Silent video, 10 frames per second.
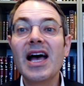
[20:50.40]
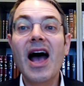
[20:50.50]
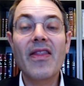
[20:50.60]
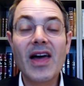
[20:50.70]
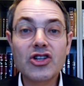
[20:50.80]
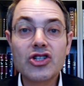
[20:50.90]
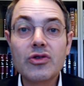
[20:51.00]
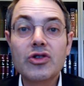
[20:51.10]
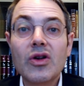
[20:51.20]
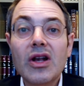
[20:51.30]
And that
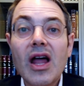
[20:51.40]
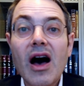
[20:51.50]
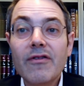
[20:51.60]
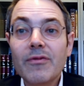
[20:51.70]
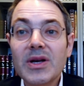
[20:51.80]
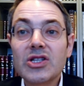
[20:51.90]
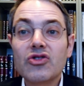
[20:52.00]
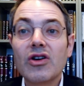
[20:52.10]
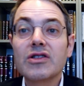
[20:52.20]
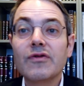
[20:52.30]
shows you love must
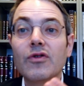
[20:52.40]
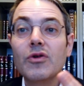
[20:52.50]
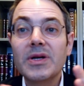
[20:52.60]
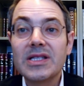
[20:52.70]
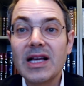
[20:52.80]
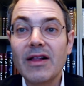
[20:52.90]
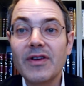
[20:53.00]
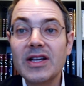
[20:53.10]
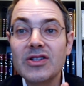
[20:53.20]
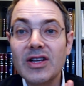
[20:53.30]
transform itself
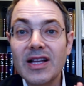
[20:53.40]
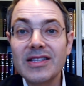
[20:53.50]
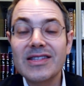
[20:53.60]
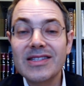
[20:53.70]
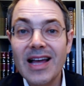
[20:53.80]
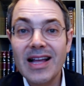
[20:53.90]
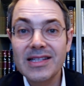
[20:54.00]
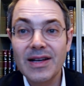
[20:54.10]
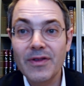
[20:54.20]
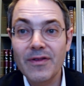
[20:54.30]
into an
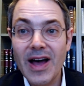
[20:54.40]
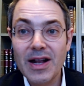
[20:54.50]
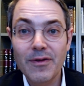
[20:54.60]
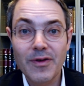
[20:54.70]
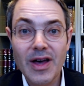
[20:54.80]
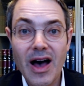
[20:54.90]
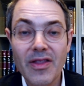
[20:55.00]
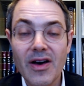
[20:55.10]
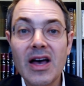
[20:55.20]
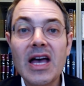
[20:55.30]
understanding of the value for the
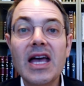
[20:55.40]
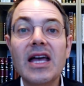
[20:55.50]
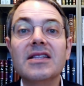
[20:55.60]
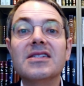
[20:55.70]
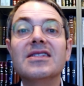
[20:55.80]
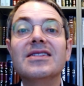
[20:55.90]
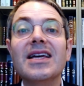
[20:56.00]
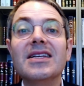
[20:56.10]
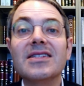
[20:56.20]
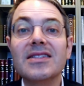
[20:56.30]
other, into
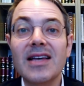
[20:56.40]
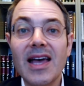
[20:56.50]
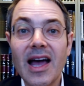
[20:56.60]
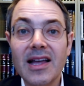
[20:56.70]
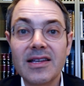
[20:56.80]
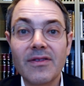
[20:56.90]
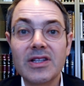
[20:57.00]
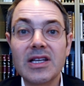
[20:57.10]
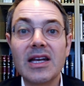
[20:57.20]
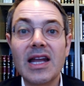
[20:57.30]
day-to-day
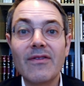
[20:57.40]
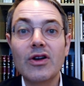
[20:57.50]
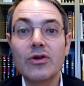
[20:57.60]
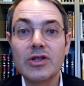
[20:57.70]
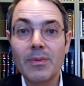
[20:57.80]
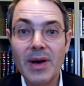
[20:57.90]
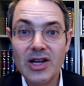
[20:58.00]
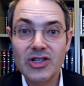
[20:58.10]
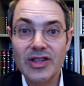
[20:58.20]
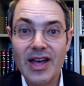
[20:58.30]
activity and never losing
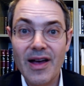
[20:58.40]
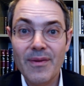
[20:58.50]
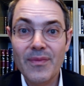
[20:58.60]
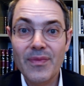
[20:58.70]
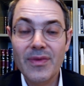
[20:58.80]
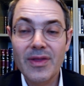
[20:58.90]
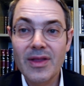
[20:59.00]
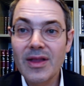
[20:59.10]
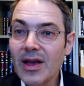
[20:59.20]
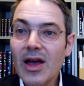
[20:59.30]
passion there.
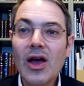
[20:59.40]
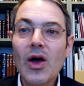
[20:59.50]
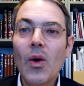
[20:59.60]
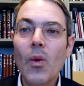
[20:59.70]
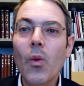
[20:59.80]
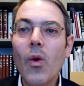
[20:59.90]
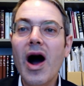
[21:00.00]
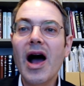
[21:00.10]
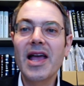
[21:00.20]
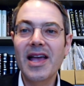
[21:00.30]

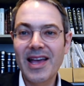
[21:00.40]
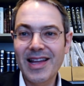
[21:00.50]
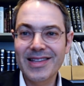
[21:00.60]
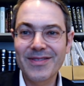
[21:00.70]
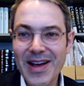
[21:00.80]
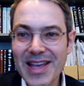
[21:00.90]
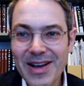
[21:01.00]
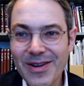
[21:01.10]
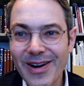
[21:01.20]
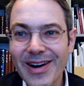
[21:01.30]
Why in
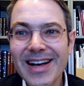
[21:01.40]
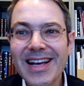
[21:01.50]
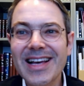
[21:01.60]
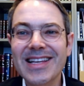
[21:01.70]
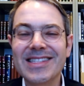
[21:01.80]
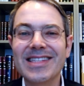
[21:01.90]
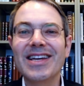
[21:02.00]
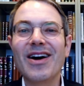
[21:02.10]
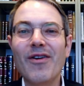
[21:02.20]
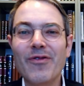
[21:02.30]
VaYikrah is
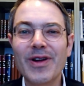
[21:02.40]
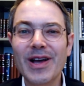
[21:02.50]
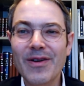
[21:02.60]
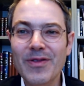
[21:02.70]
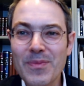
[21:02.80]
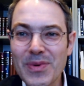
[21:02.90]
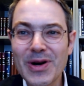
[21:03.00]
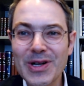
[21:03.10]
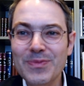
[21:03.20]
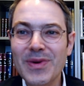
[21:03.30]
the offering of the
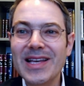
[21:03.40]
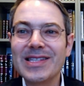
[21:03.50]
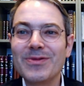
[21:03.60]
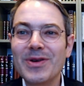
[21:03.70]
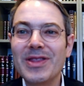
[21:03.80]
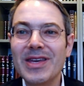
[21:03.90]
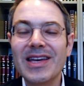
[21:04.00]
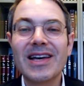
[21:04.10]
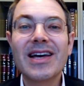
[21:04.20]
bird placed with the